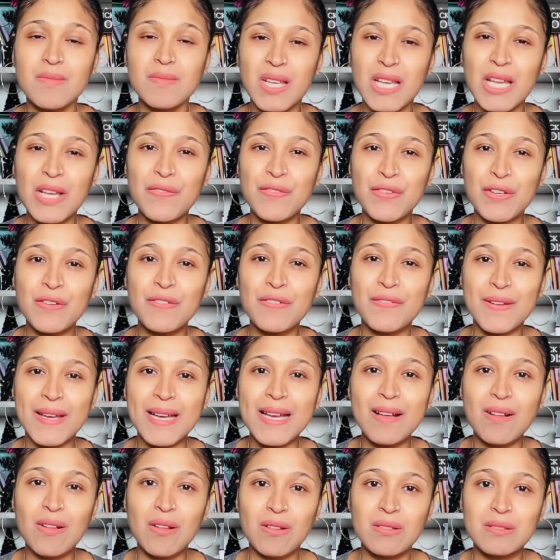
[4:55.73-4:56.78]
if you
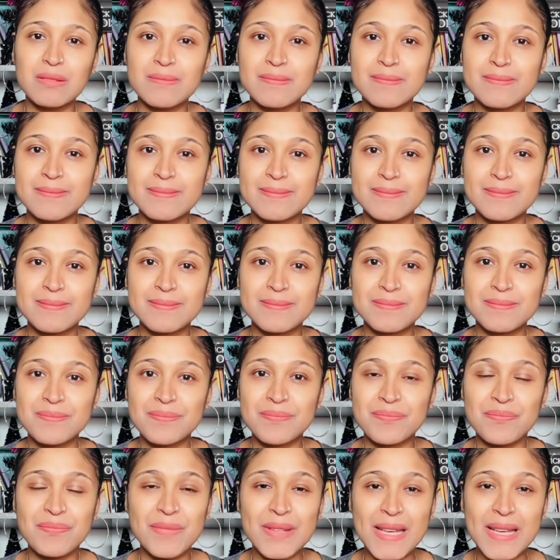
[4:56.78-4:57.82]
fail,
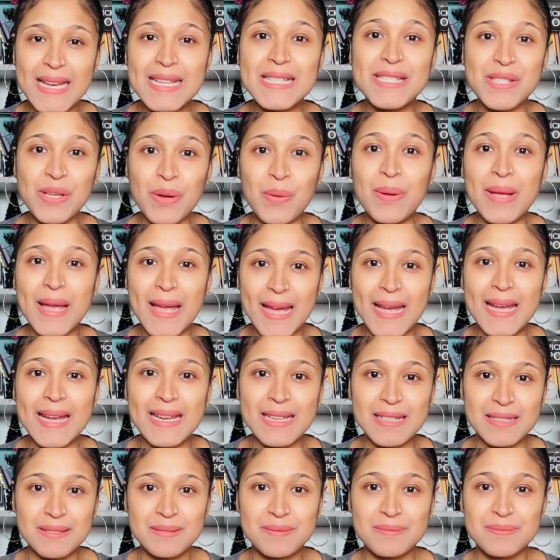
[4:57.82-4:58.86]
it's okay.